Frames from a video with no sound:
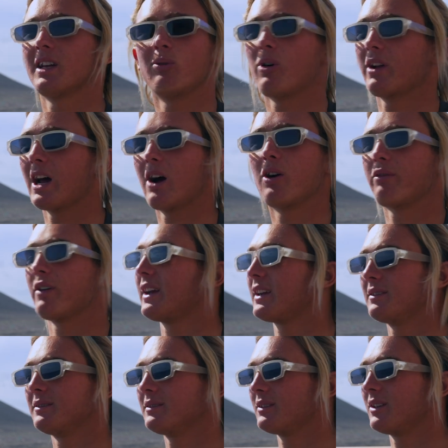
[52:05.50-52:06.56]
and 1 hour of like,
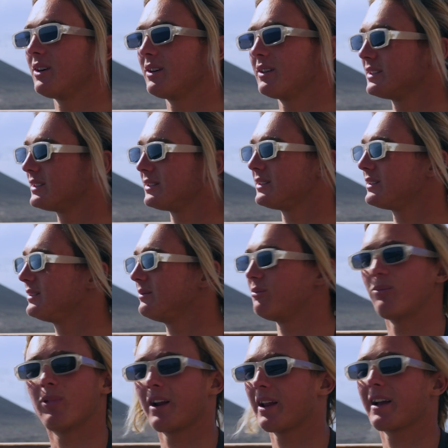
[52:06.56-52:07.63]

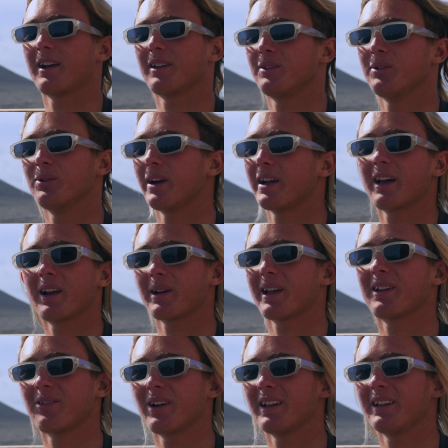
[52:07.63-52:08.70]
what I gotta do, I gotta
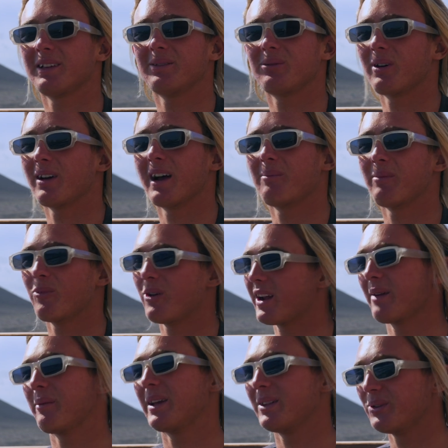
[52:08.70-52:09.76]
get ready. What
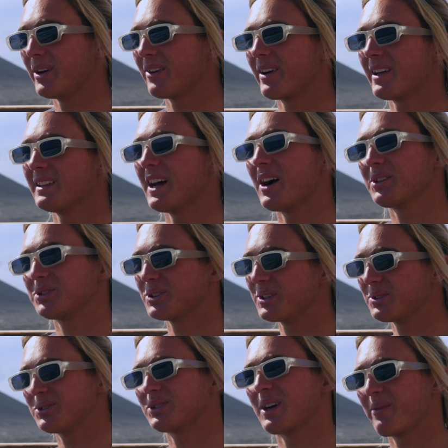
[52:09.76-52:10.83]
am I doing right now? Should I
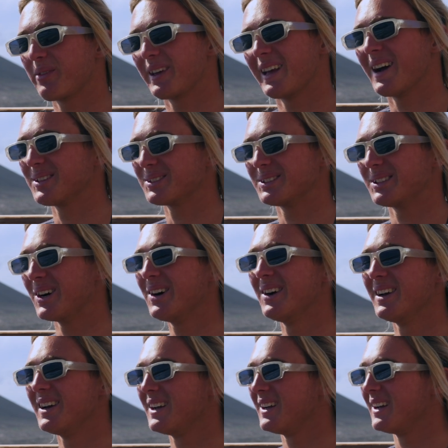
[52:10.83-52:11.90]
do something else, you know?
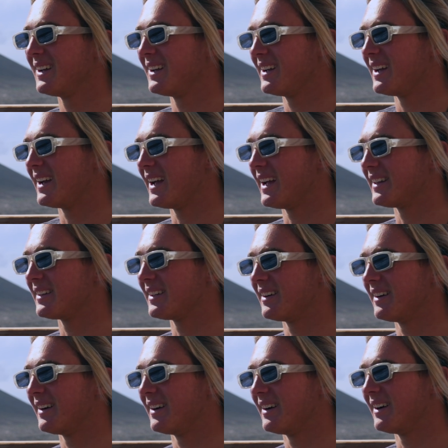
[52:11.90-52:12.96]
And
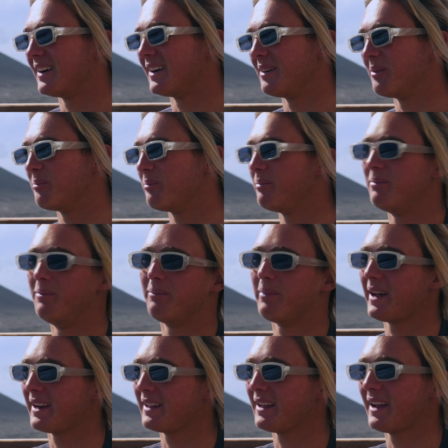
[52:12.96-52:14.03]

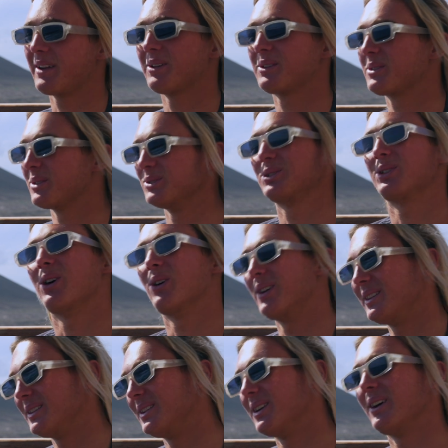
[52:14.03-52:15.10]
but I could control
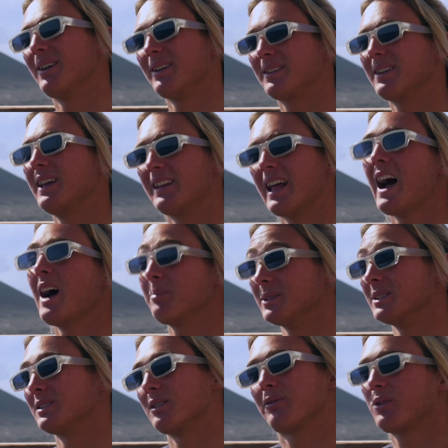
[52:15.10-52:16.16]
it, you know. It
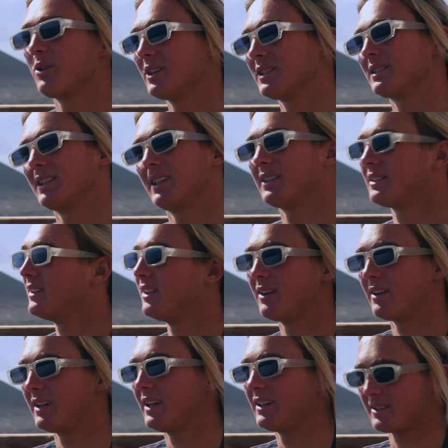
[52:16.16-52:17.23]
happens, of course.
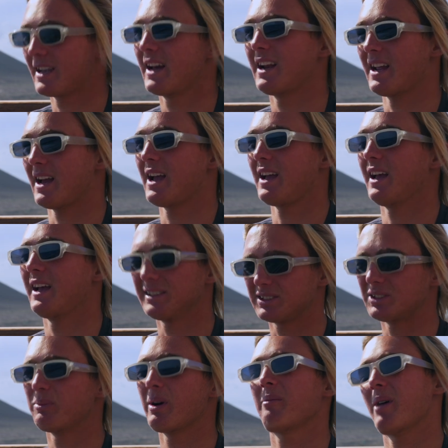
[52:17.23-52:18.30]
It can
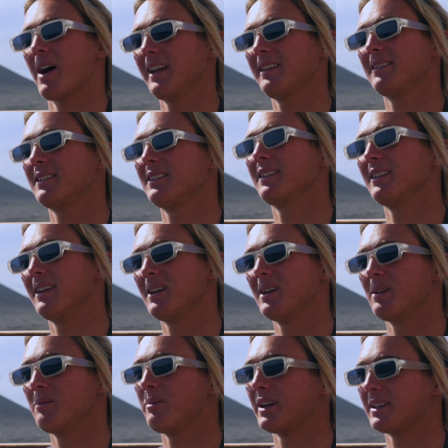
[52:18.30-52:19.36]
enter my mind,
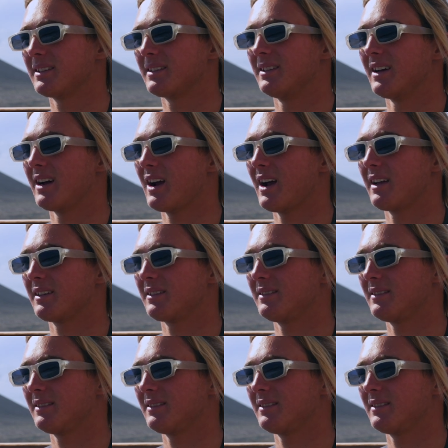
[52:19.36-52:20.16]
but I